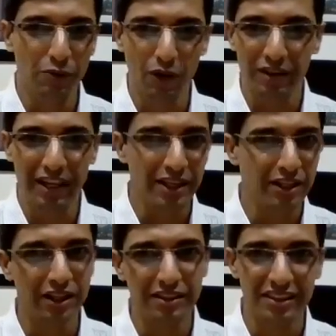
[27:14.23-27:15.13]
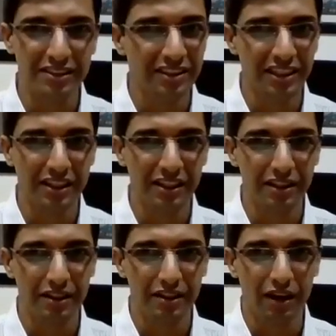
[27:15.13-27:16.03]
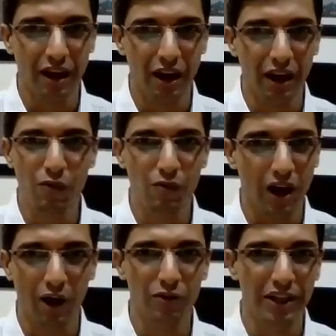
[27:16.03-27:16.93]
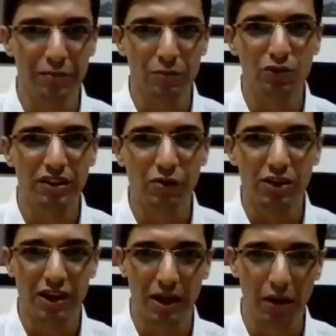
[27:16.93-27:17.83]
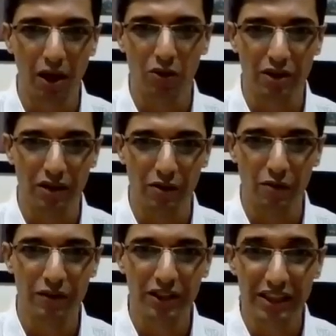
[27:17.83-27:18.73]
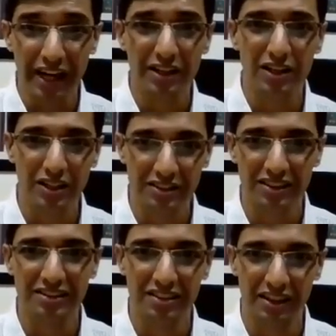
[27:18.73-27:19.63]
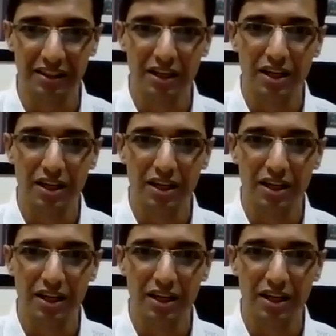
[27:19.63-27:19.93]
for that color sensing, how that music would come out with that color sensing,